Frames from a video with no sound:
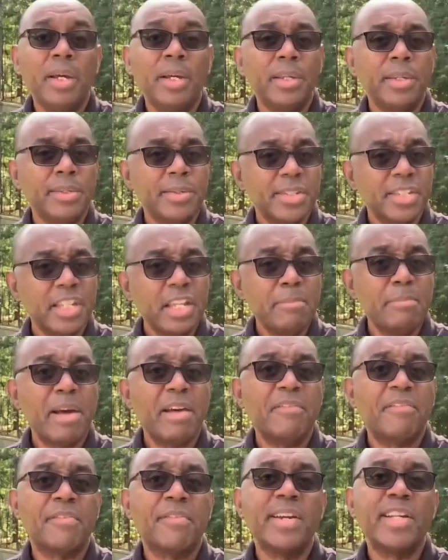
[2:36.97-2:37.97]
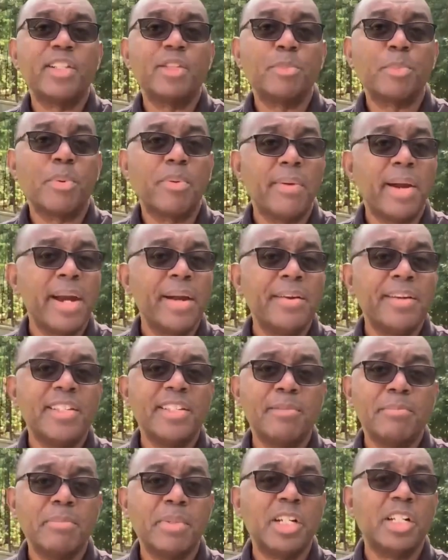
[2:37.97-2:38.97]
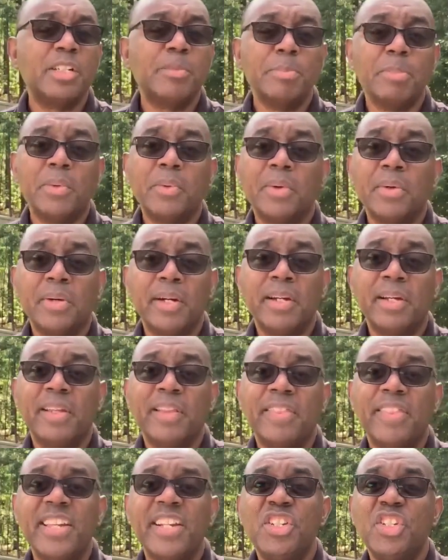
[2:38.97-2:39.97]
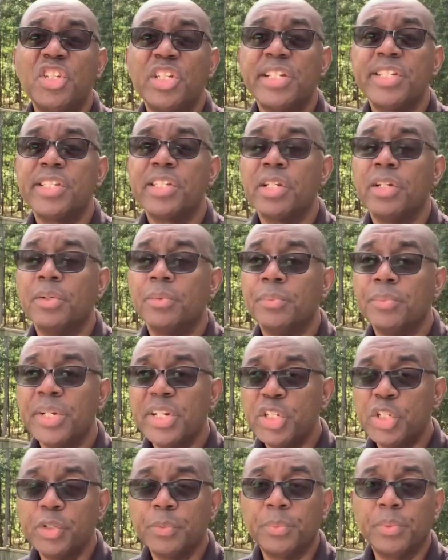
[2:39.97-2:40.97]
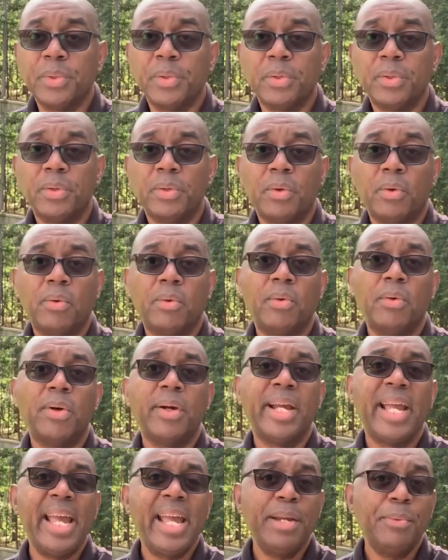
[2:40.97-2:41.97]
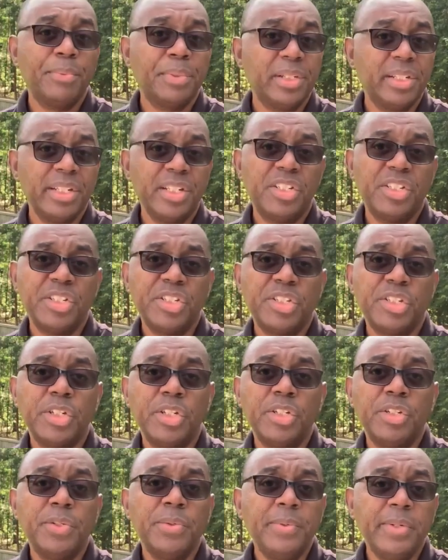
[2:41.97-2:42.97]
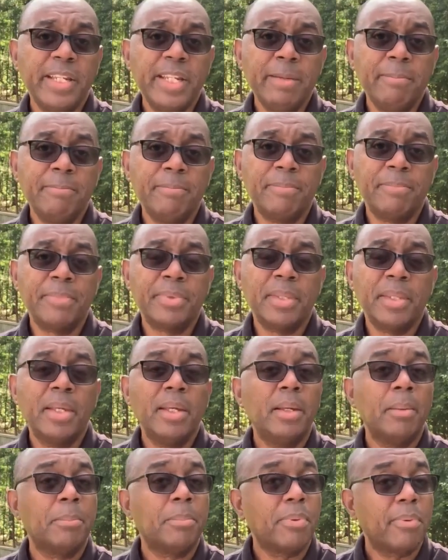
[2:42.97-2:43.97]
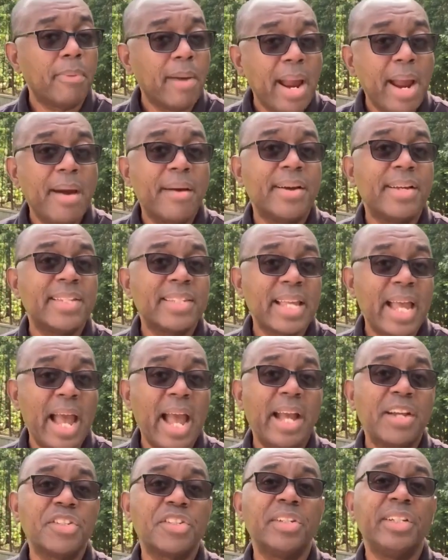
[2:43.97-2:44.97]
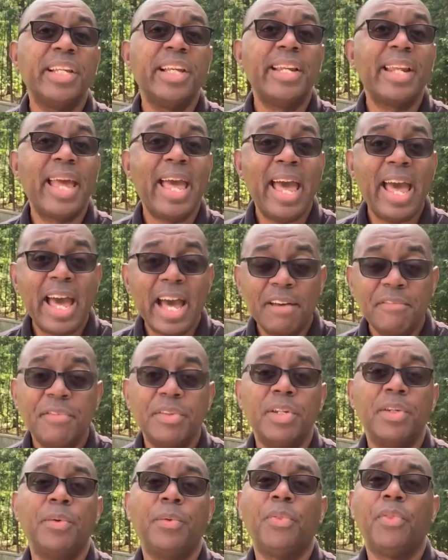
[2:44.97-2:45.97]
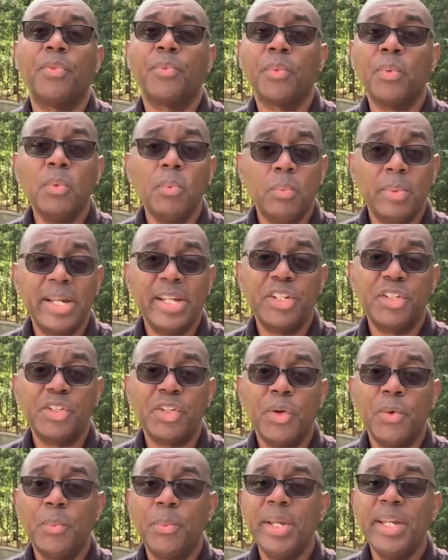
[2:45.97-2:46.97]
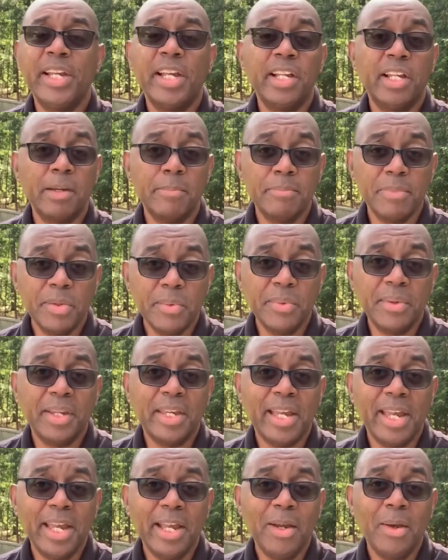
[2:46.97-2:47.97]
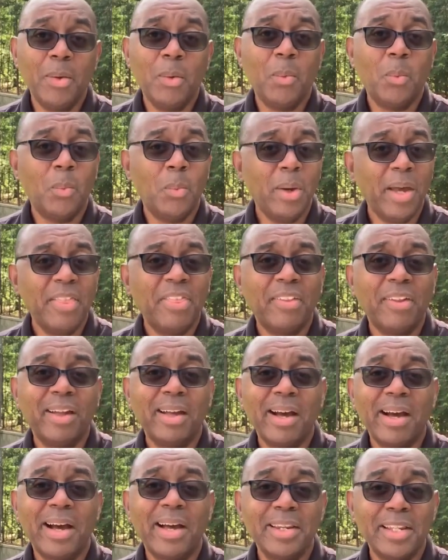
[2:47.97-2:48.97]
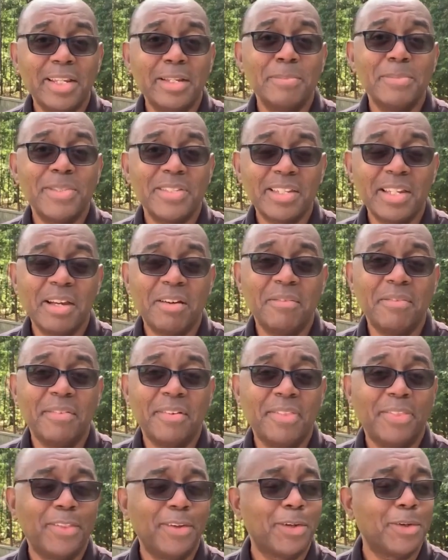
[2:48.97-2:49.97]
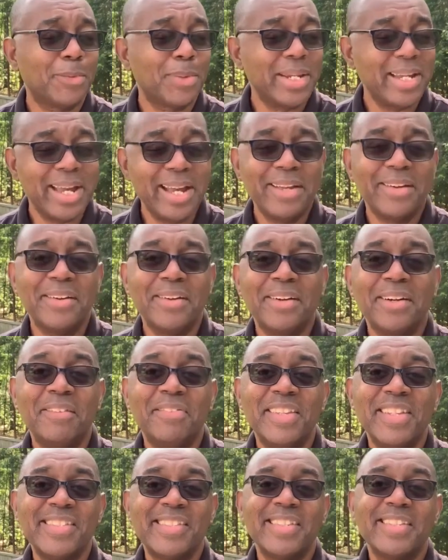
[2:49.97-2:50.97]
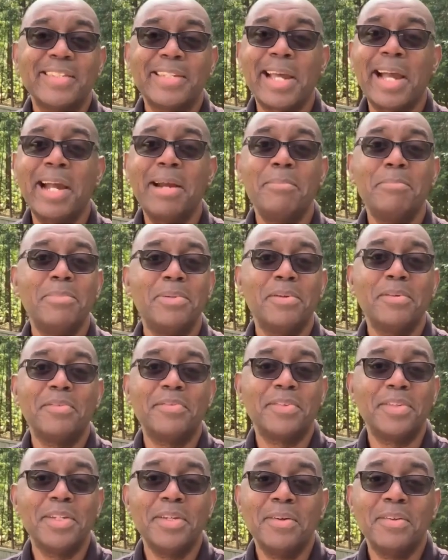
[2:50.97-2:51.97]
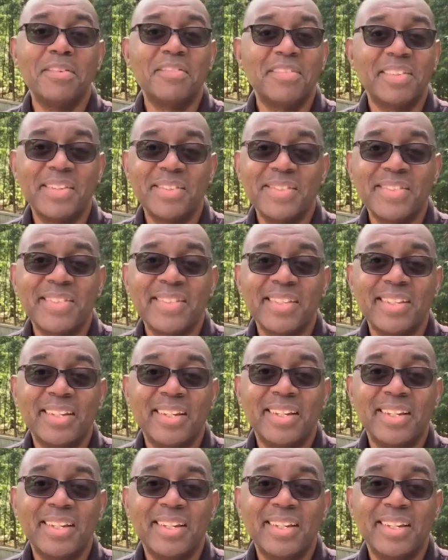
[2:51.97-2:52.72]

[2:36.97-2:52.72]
You see, my friends, prayer is much more than just a ritual or a religious duty. Prayer is actually an avenue through which we can communicate with God Himself, the creator of this entire beautiful universe.